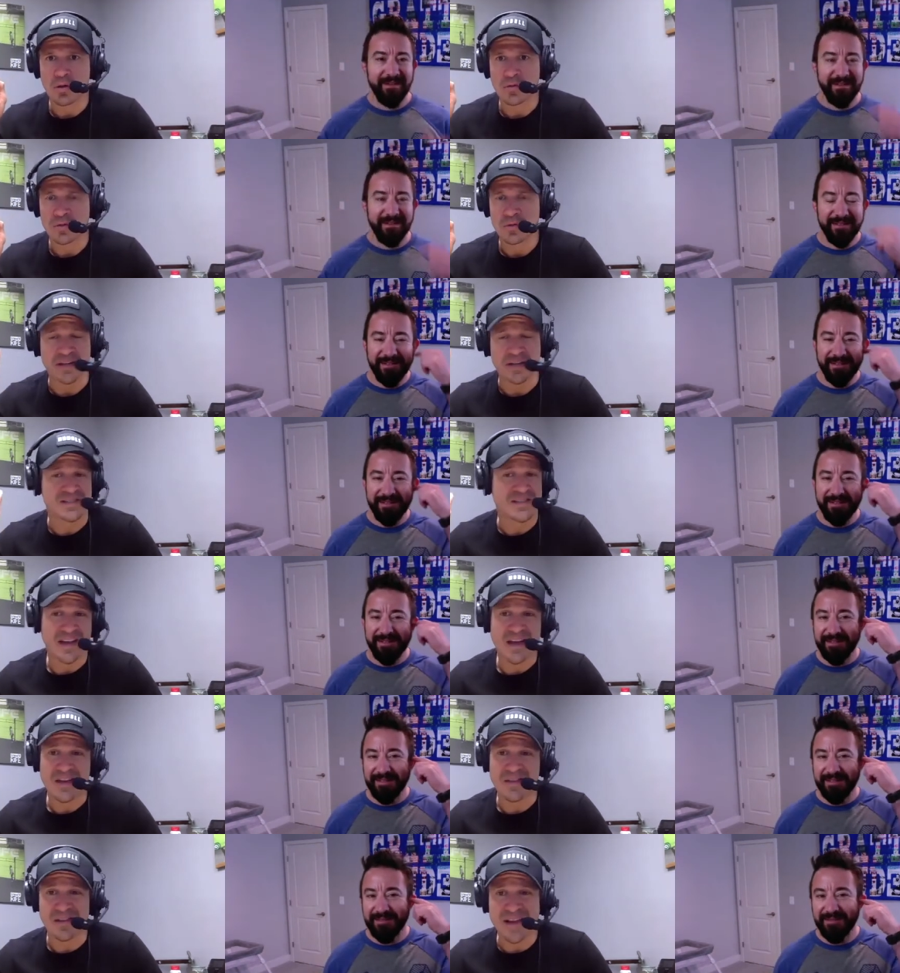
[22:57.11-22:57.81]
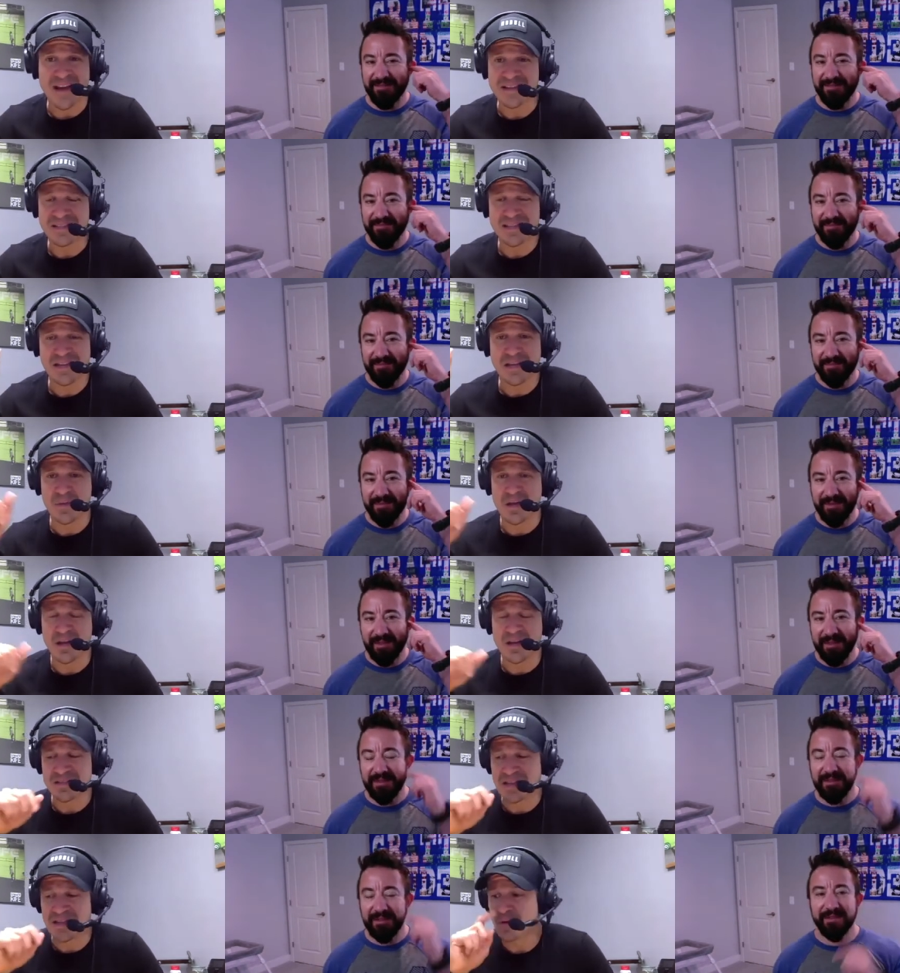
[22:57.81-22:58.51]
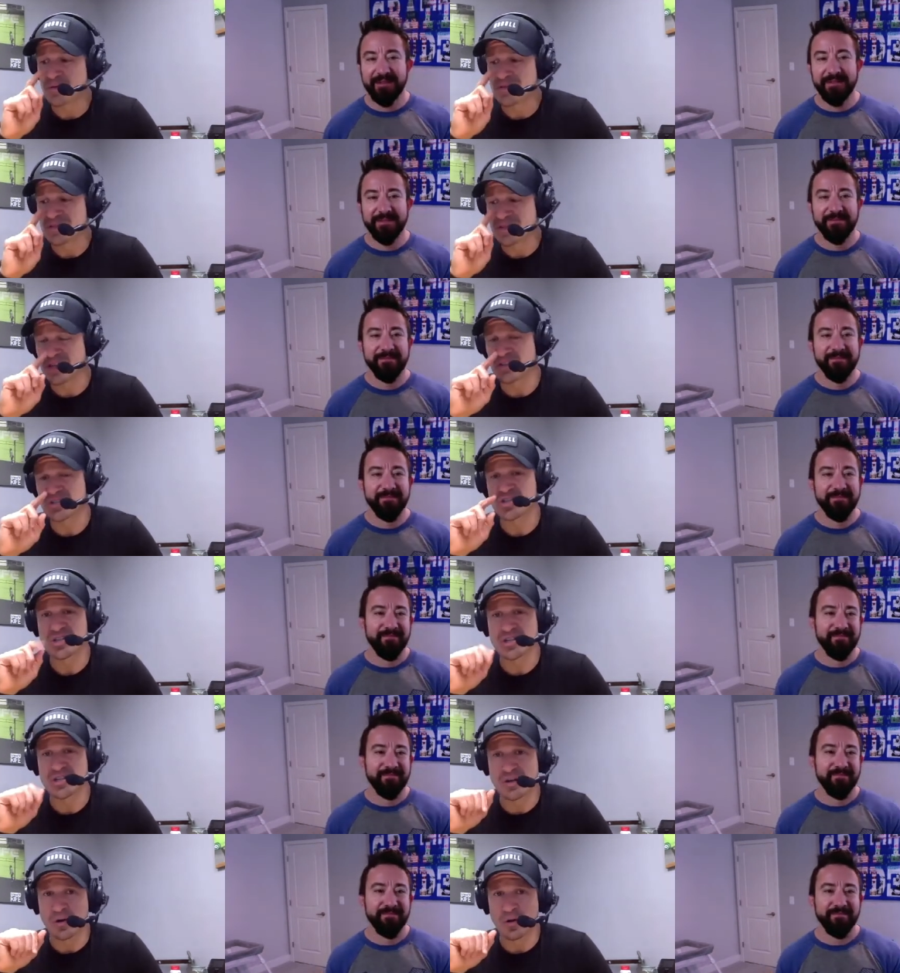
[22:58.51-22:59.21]
Speaker 1: like today, the last 10 minutes, I was like
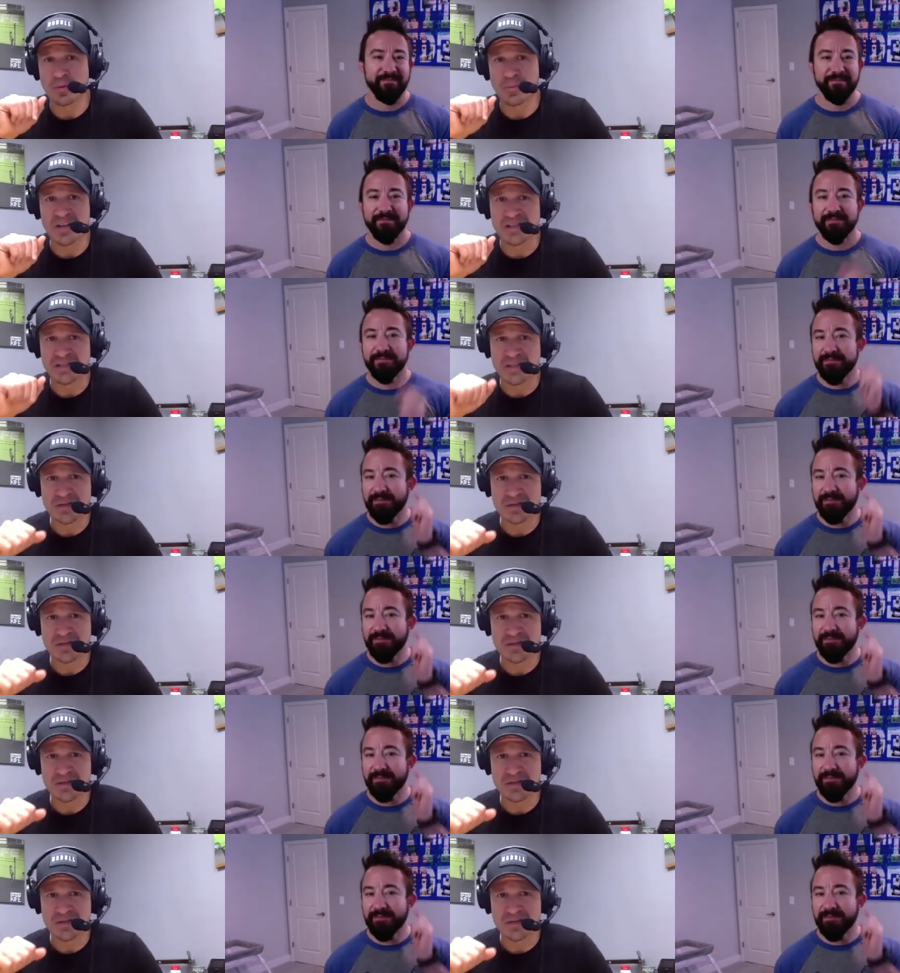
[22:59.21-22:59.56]
struggle bus.